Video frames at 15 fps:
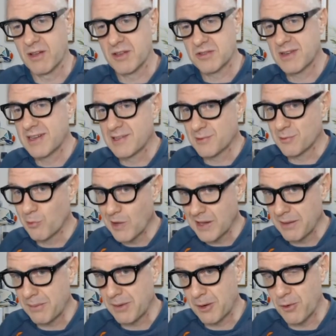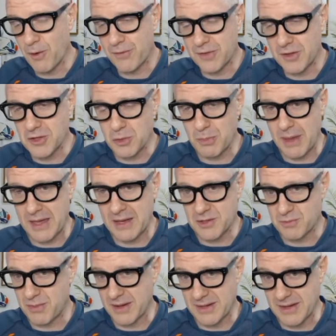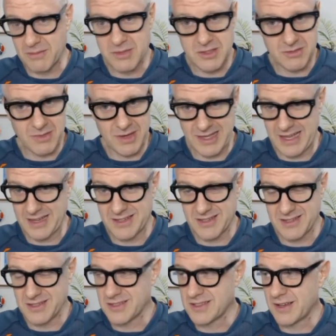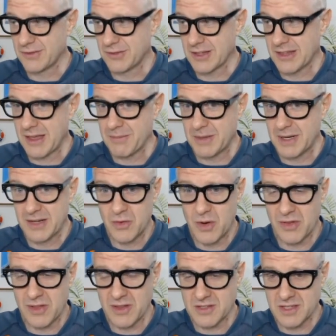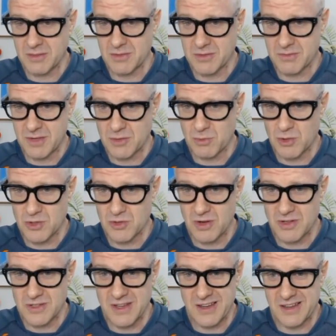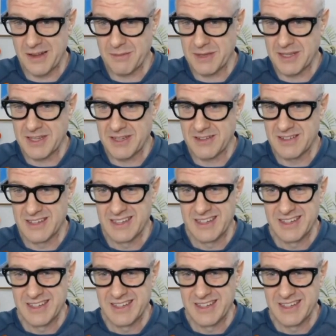Australia is way better off than Japan is by numbers and by cases and stuff like that, but everyone there seems much more stressed out. I mean, here.